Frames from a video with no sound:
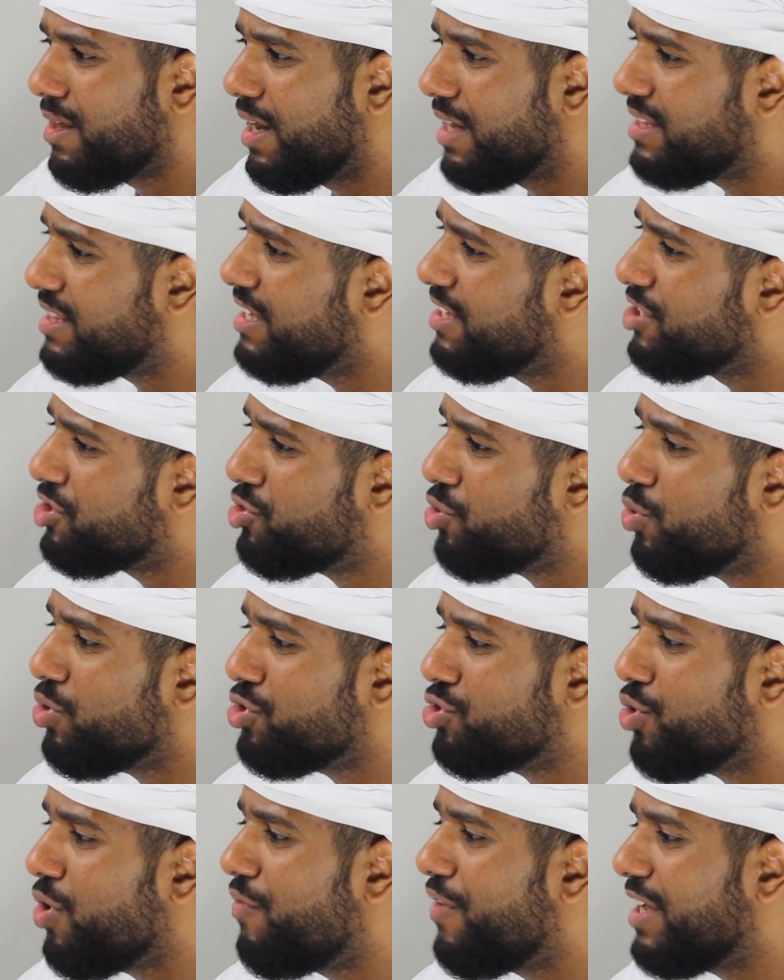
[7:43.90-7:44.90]
I think the song
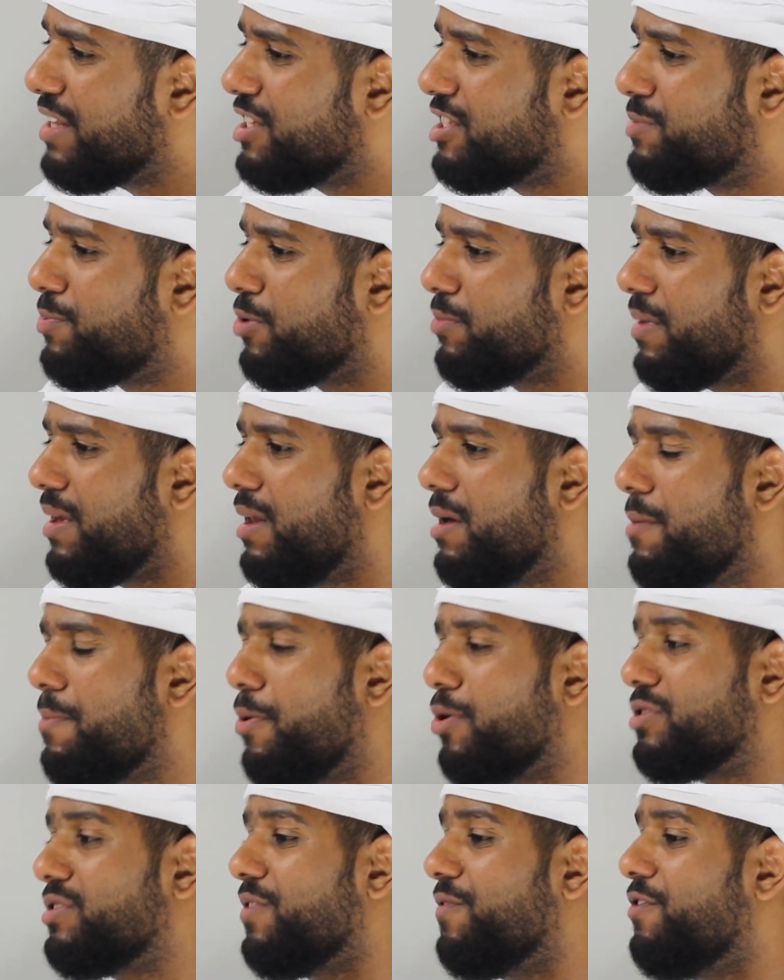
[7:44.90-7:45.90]
is over at this point, man. Let me
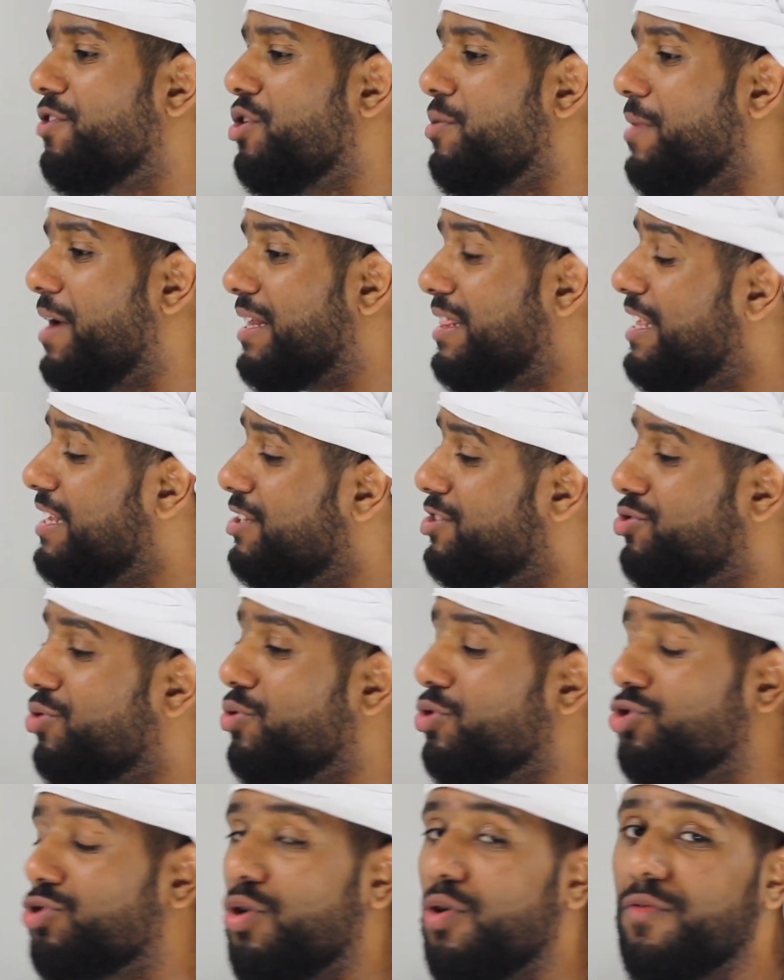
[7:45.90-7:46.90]
pause the video, man. I think the
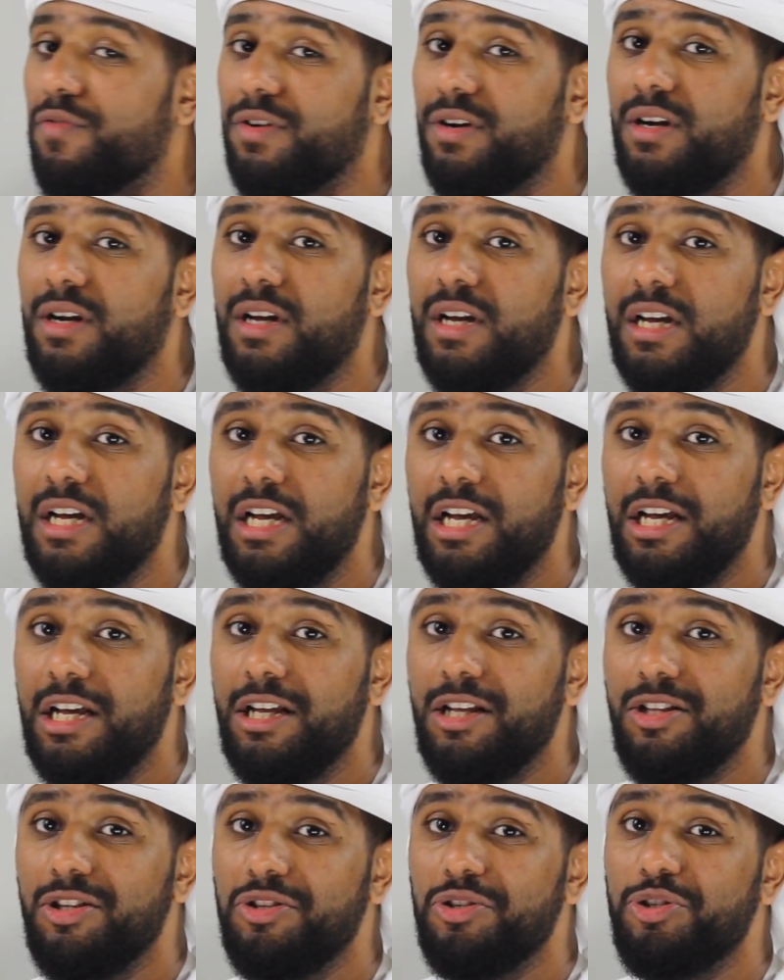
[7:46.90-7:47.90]
song is over.
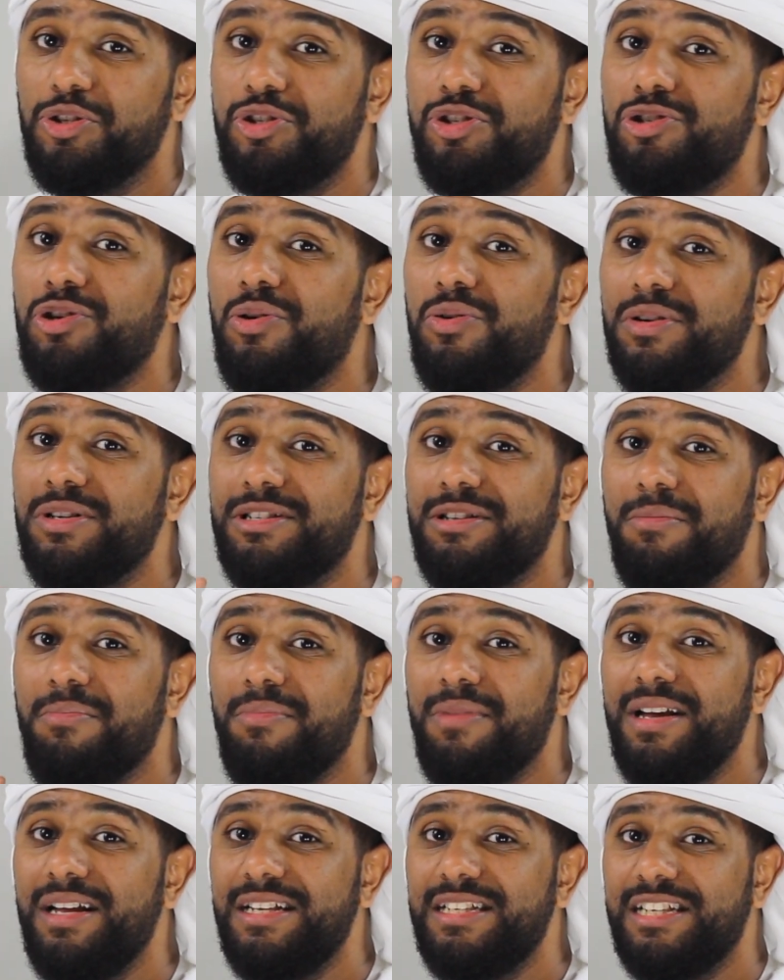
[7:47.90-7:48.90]
The song is
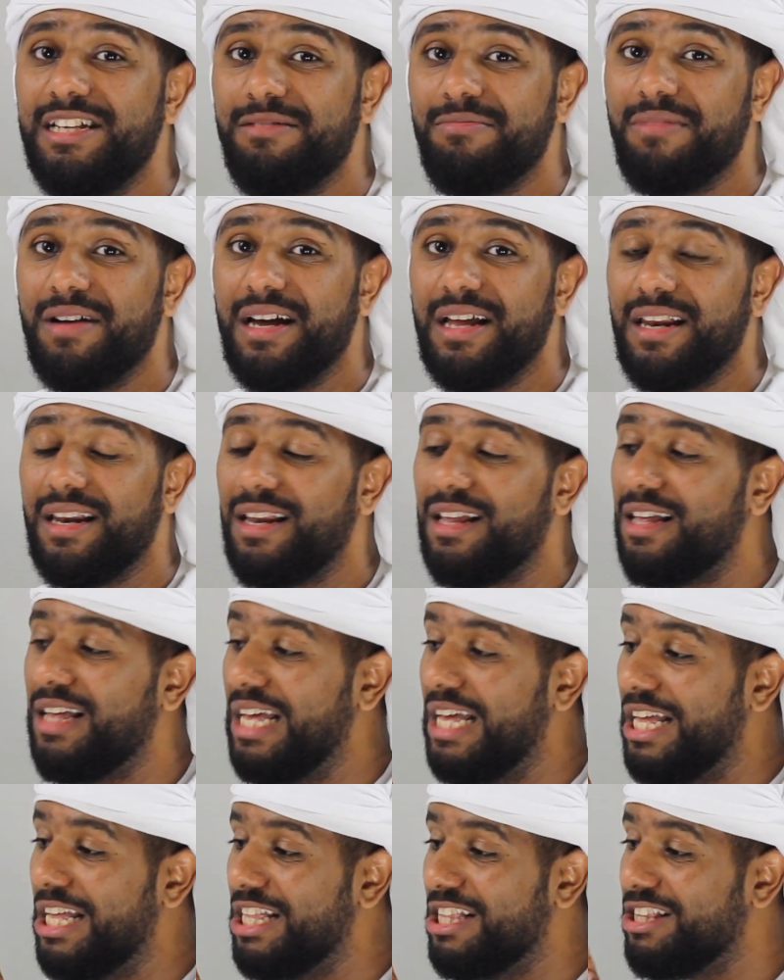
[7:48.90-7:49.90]
amazing, man.
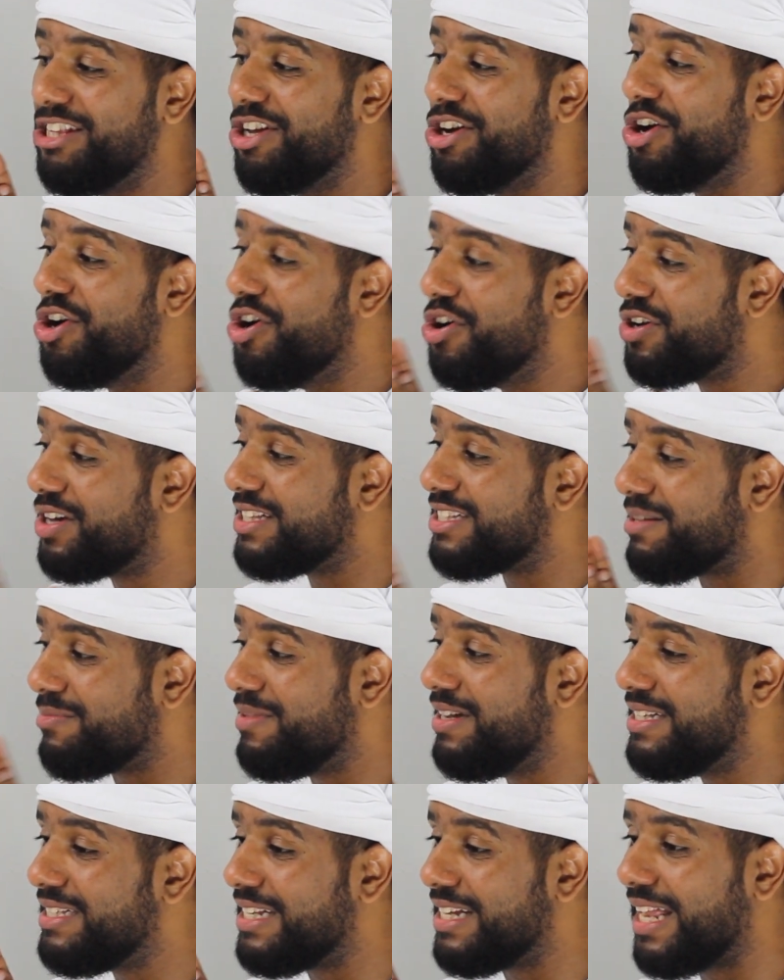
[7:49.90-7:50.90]
The hook is
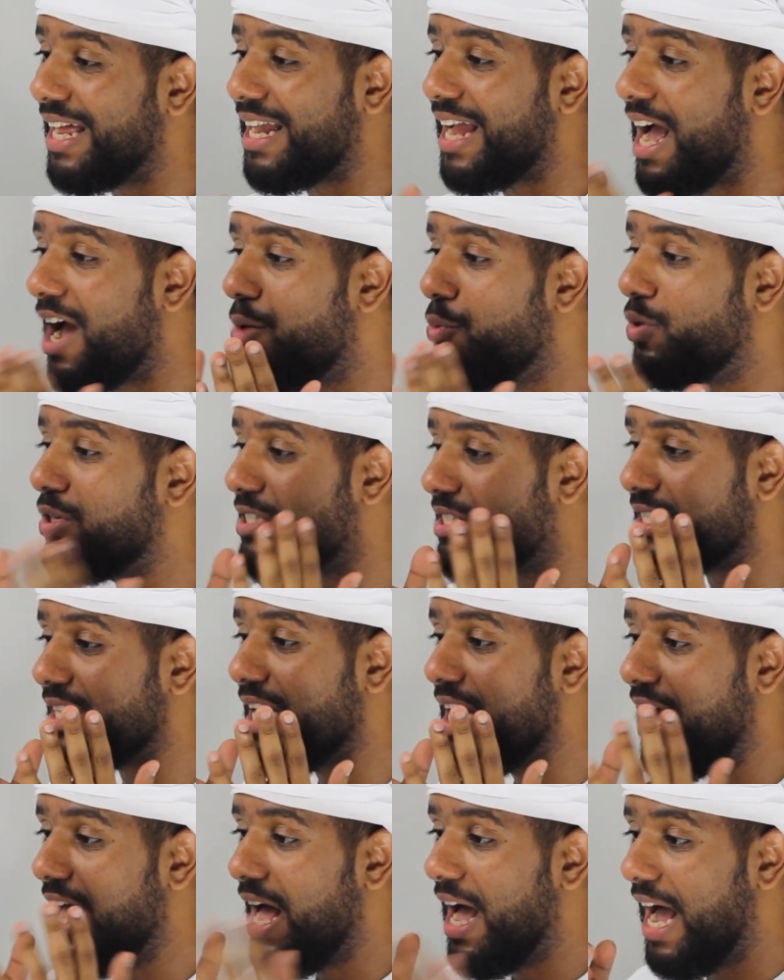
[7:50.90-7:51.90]
amazing. Like, I wish
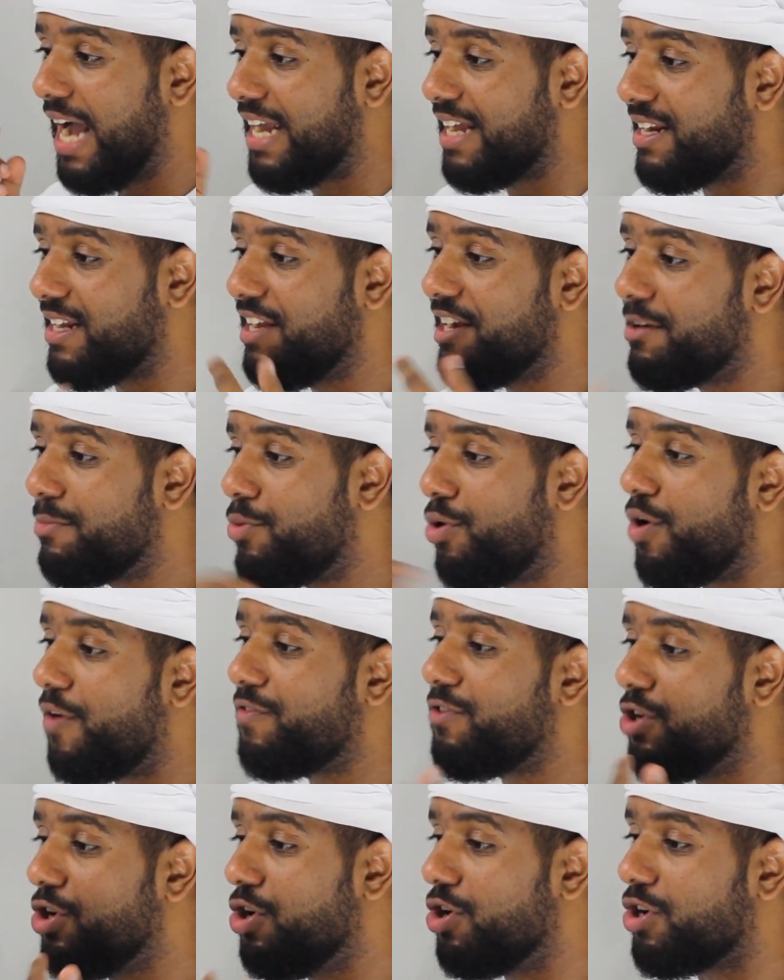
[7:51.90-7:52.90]
I can hear more
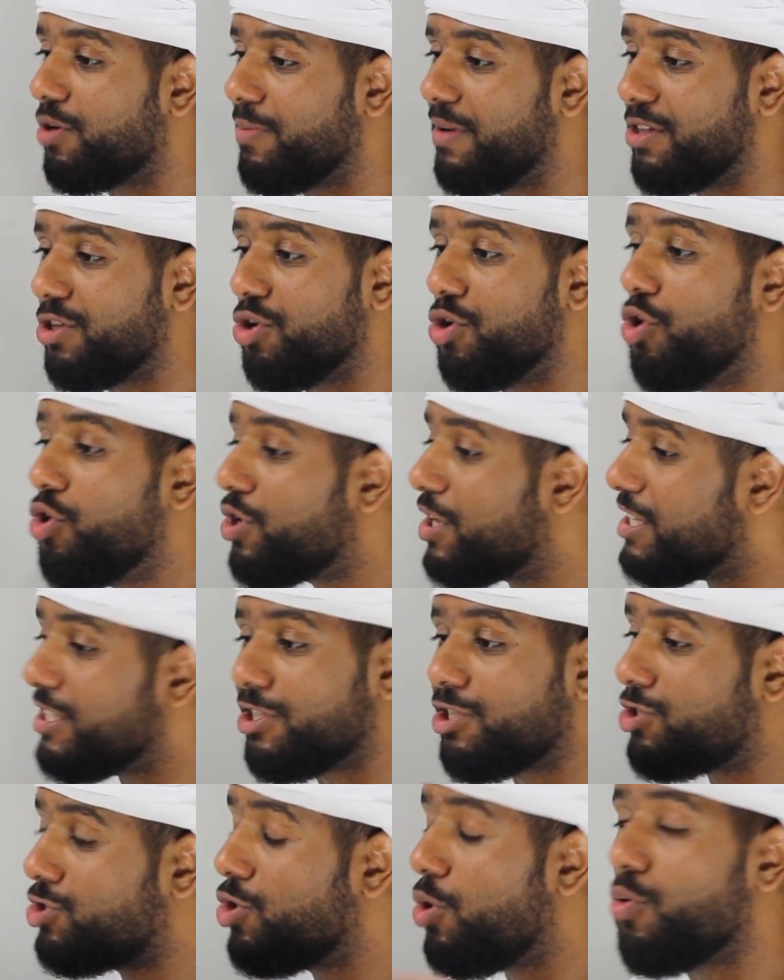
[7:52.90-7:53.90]
of the hook, man. The hook is
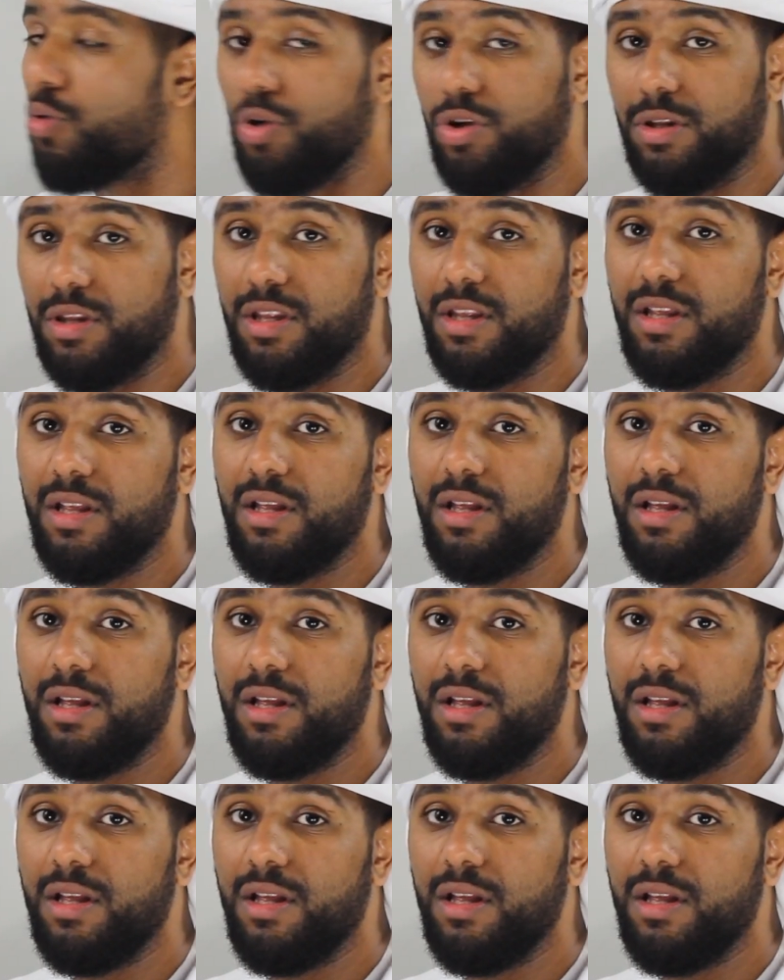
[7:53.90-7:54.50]
so good.